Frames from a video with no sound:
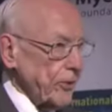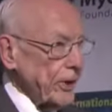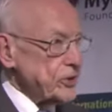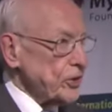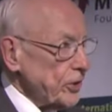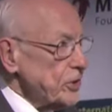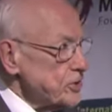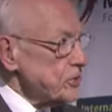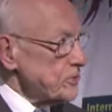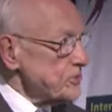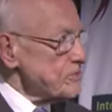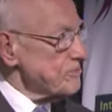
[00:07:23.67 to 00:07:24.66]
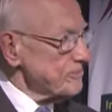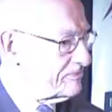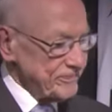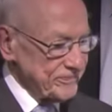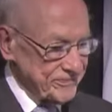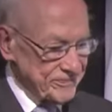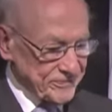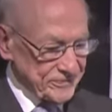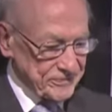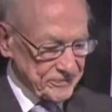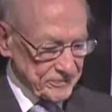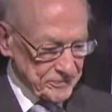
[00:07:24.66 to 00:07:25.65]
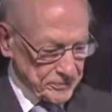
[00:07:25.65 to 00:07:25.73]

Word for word: not only just in the way we take care of the